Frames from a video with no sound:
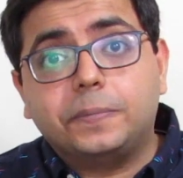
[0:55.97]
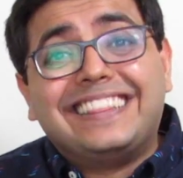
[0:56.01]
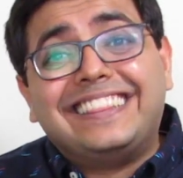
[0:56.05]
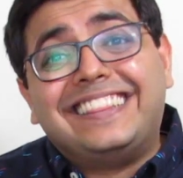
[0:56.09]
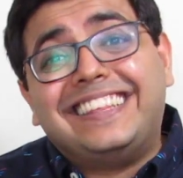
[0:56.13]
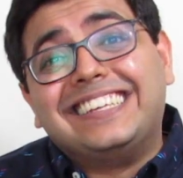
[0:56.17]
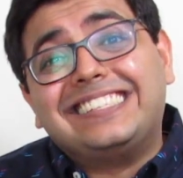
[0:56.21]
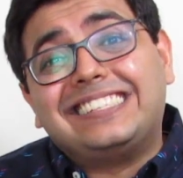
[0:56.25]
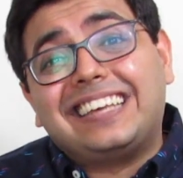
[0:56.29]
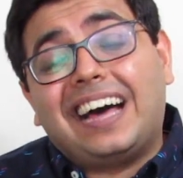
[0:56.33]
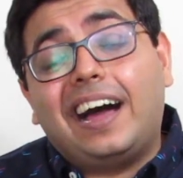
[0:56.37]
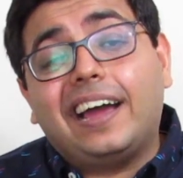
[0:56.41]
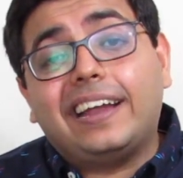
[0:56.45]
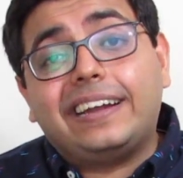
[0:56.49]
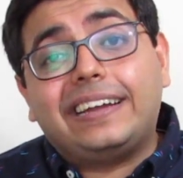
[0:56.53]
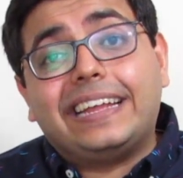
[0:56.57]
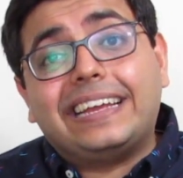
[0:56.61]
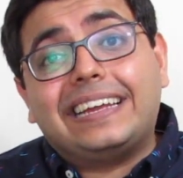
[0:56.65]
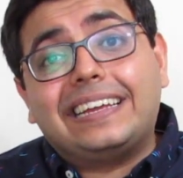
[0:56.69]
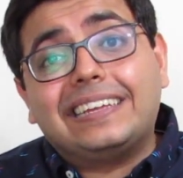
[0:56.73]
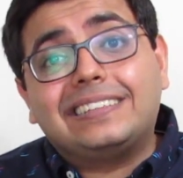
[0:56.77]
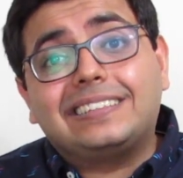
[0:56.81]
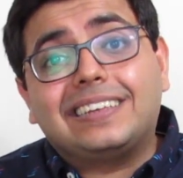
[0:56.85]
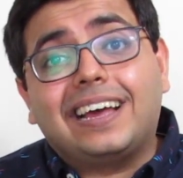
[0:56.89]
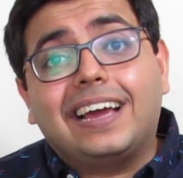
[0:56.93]
This high
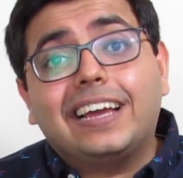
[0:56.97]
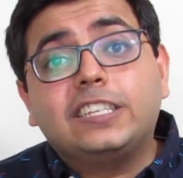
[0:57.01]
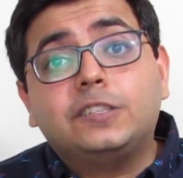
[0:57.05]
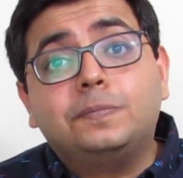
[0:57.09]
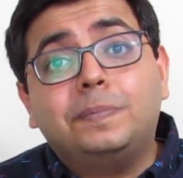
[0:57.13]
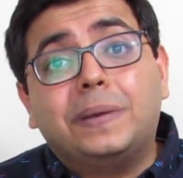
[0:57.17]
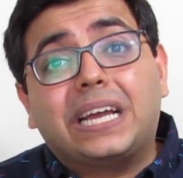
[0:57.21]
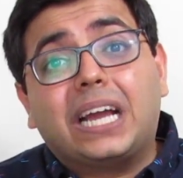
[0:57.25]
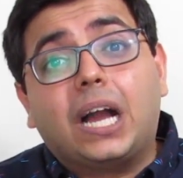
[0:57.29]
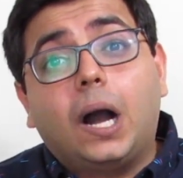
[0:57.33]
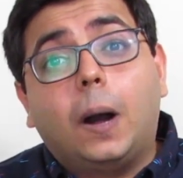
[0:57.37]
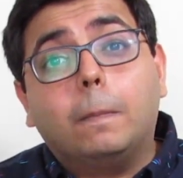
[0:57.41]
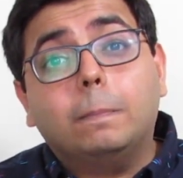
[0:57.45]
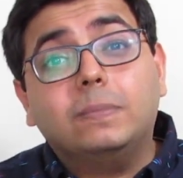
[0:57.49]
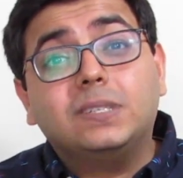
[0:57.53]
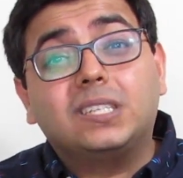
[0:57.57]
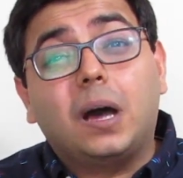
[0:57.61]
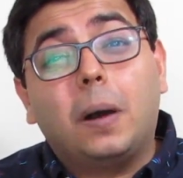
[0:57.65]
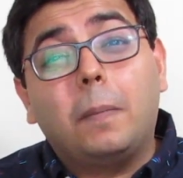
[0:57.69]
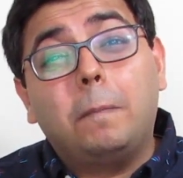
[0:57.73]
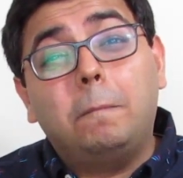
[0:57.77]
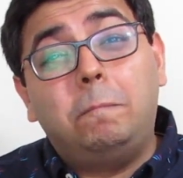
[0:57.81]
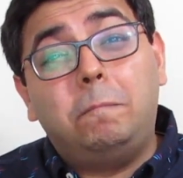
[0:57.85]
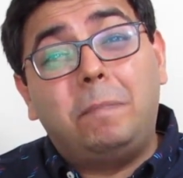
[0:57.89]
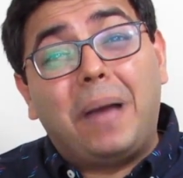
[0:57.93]
ticket size becomes a
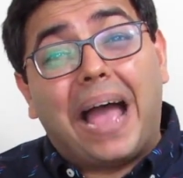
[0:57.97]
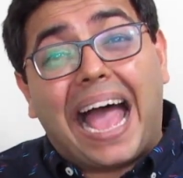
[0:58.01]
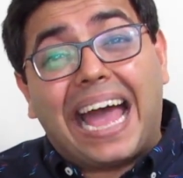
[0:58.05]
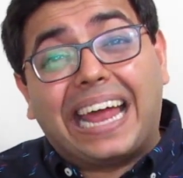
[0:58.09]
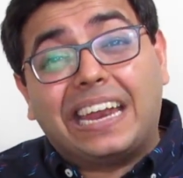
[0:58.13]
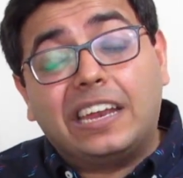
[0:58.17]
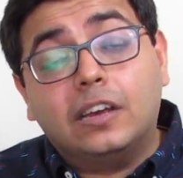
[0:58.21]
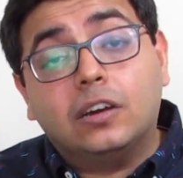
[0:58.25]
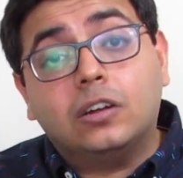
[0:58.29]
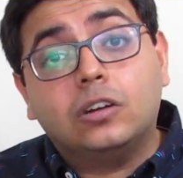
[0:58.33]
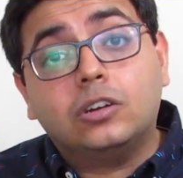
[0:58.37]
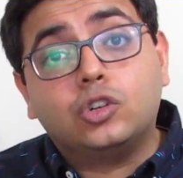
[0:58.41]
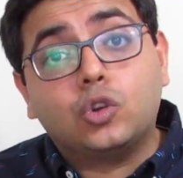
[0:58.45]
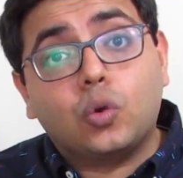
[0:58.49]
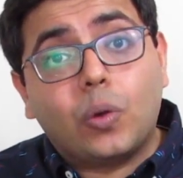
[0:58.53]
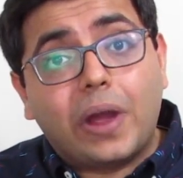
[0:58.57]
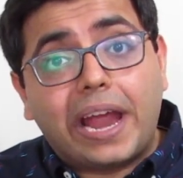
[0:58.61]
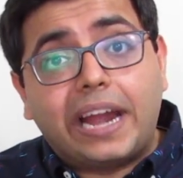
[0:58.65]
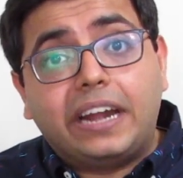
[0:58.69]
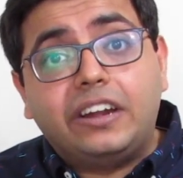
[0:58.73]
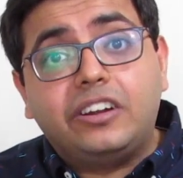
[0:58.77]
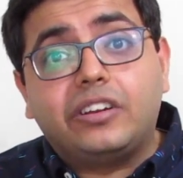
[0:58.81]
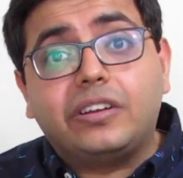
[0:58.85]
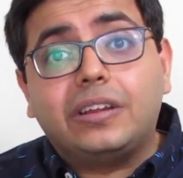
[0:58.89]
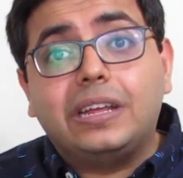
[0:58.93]
barrier to
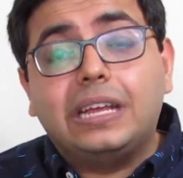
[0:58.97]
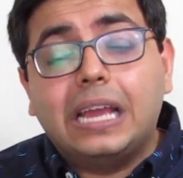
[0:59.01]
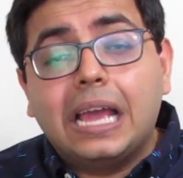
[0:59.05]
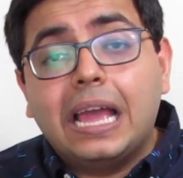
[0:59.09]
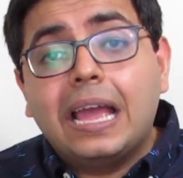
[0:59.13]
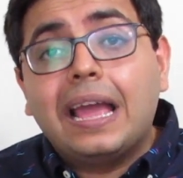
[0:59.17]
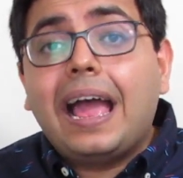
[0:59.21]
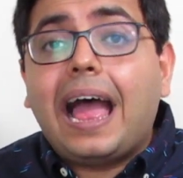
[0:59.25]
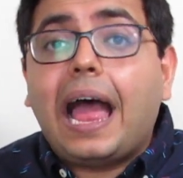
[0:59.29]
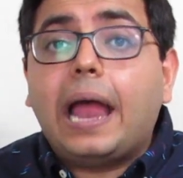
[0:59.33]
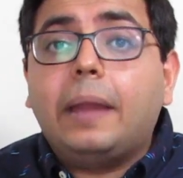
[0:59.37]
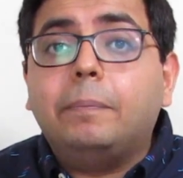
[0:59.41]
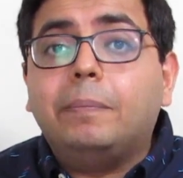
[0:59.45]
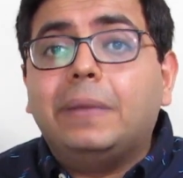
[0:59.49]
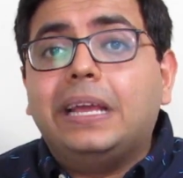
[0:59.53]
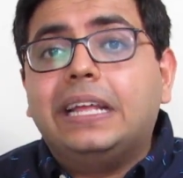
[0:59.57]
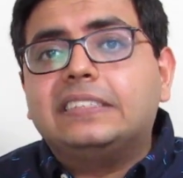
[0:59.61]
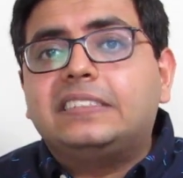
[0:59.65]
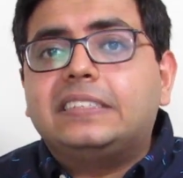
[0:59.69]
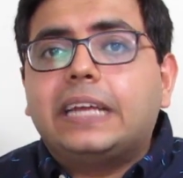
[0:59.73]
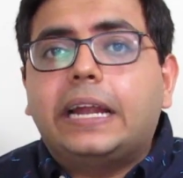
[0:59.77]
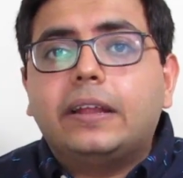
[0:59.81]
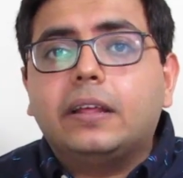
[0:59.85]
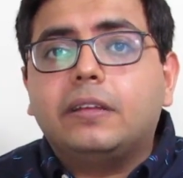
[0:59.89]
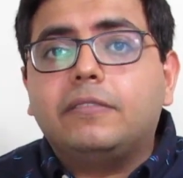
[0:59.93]
entry and means
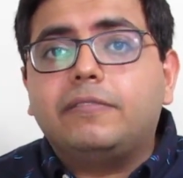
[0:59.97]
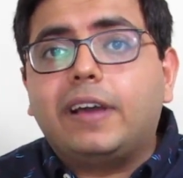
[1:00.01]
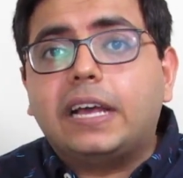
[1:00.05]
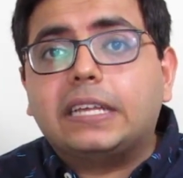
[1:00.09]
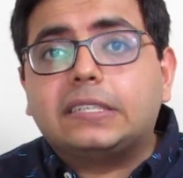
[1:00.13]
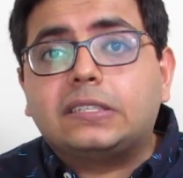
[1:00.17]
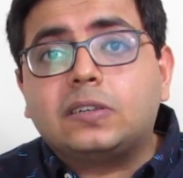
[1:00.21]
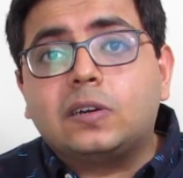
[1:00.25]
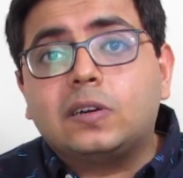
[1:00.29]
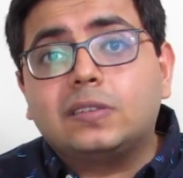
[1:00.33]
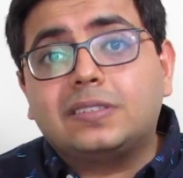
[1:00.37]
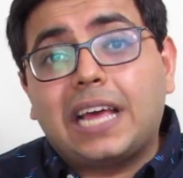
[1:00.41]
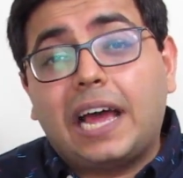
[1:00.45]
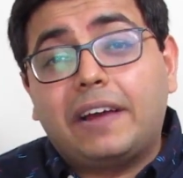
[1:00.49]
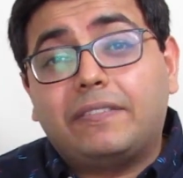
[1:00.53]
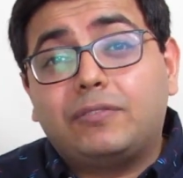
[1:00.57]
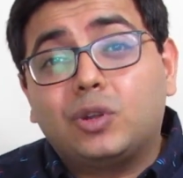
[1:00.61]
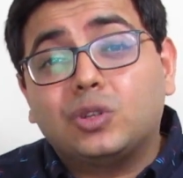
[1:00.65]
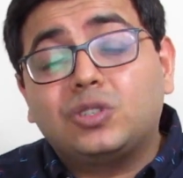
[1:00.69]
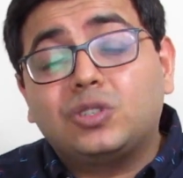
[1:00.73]
that investors have to